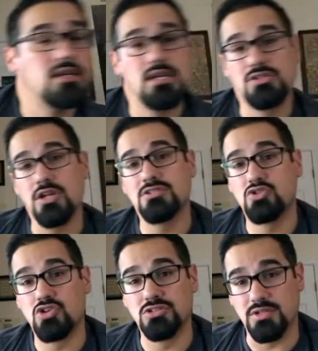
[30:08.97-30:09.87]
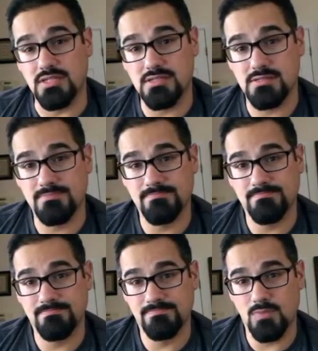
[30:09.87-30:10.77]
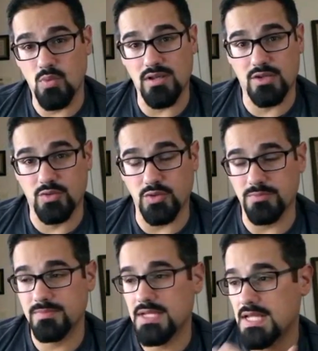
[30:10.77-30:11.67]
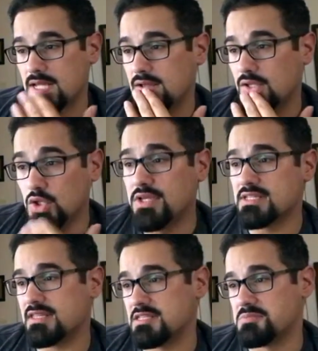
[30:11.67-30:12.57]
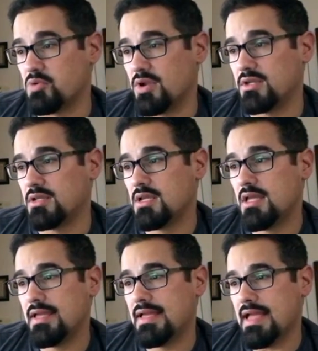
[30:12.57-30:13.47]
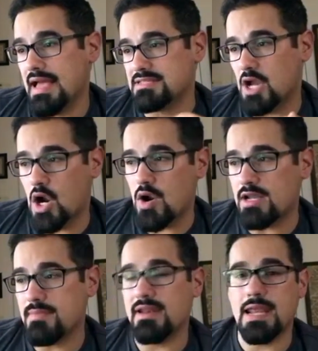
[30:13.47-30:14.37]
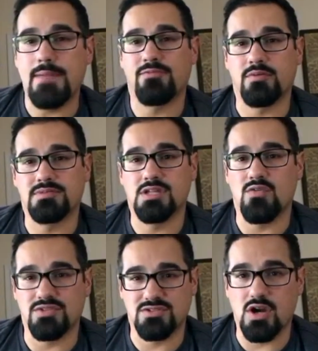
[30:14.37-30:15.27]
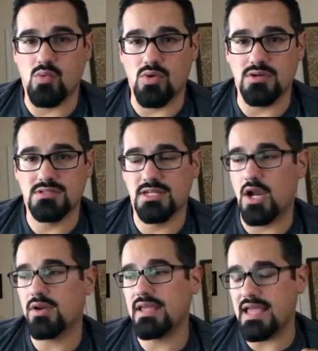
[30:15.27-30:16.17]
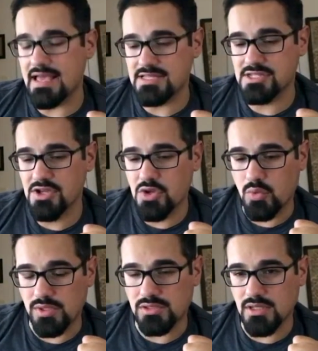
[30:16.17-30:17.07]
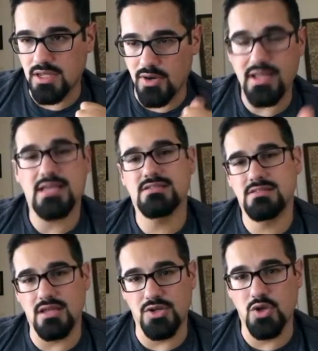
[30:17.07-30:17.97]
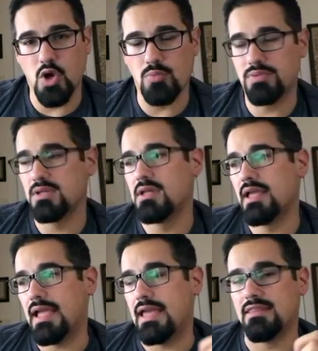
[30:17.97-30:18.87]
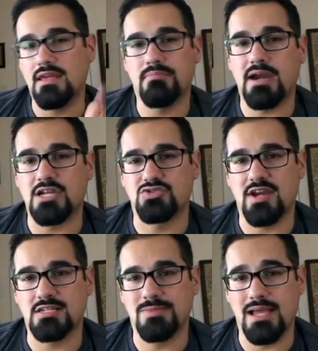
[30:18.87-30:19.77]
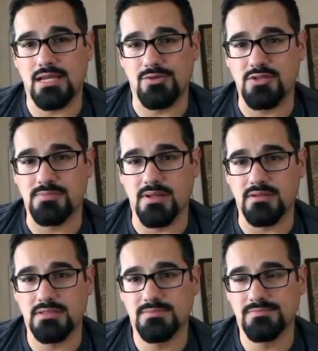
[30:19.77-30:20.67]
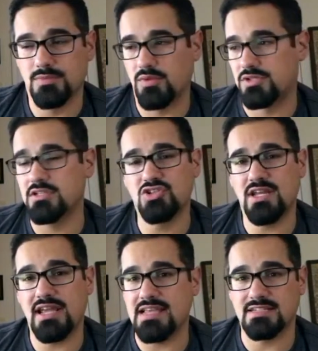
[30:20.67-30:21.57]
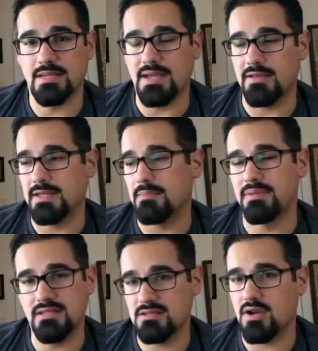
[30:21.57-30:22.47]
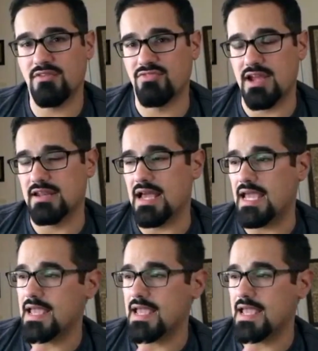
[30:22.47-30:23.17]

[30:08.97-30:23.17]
He turns to George Lucas, one of the crew. Lucas, at this point, has already made a name for himself with Star Wars. He already has A New Hope and The Empire Strikes Back under his belt. Return of the Jedi hasn't come out yet, but he's already flying high.